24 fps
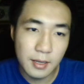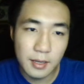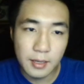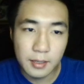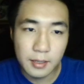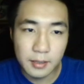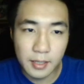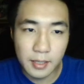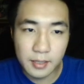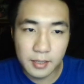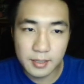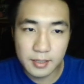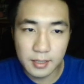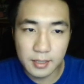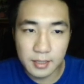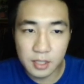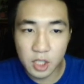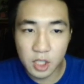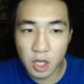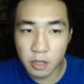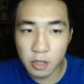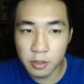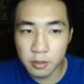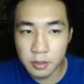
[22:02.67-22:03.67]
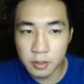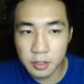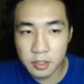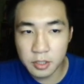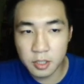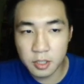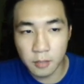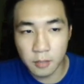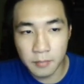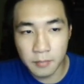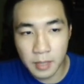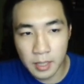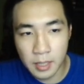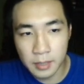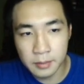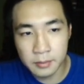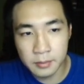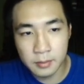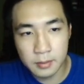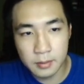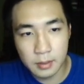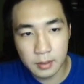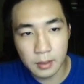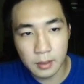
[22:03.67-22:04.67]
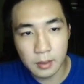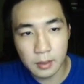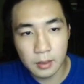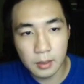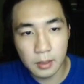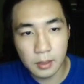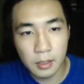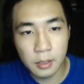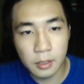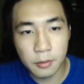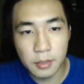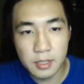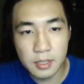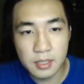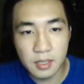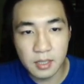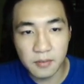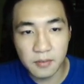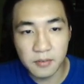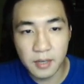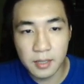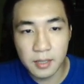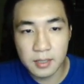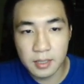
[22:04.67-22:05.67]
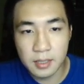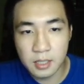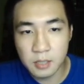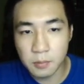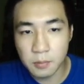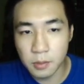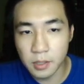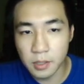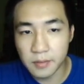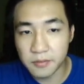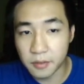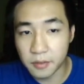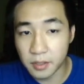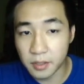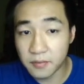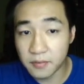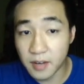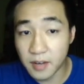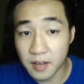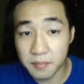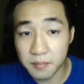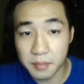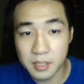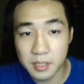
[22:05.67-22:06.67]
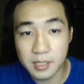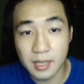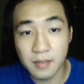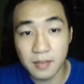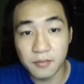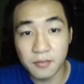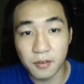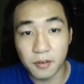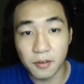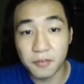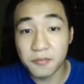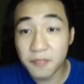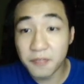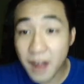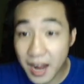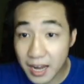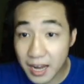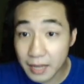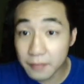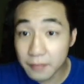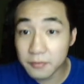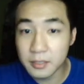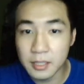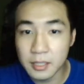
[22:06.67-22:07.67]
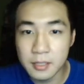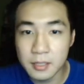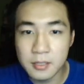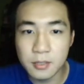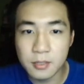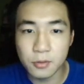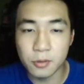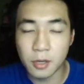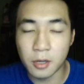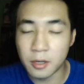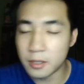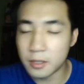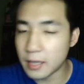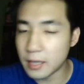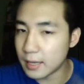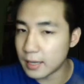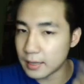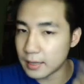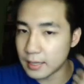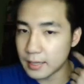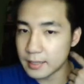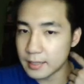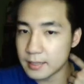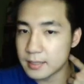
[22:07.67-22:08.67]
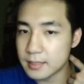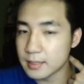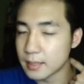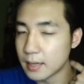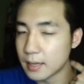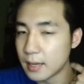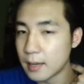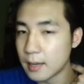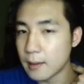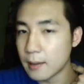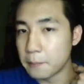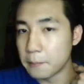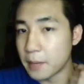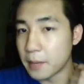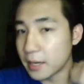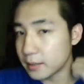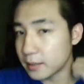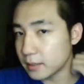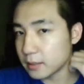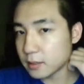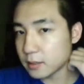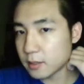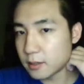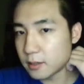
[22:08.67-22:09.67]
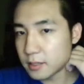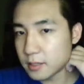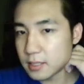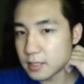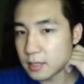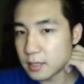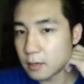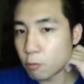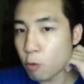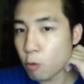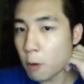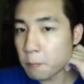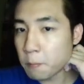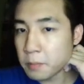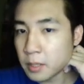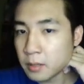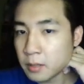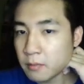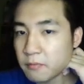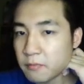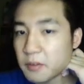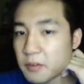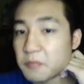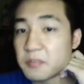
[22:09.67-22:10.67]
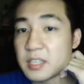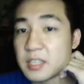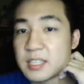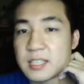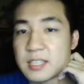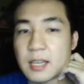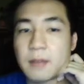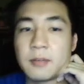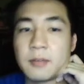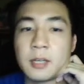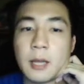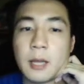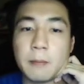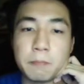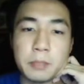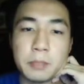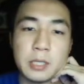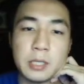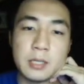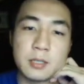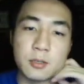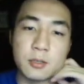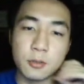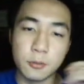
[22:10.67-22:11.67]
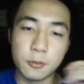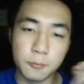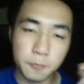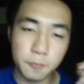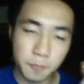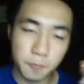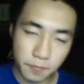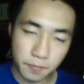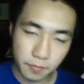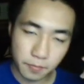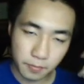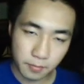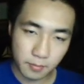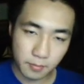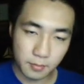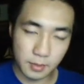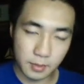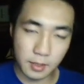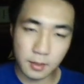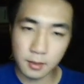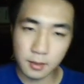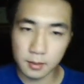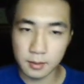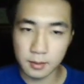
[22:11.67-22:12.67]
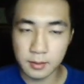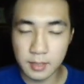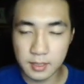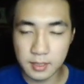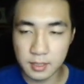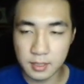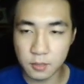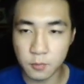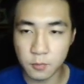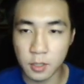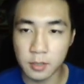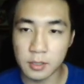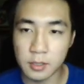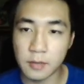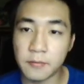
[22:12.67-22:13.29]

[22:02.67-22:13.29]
Next is General's Command, increase defense and spirit 45% for 5 turns to all allies, but it costs a whopping 57 MP. So this is one of the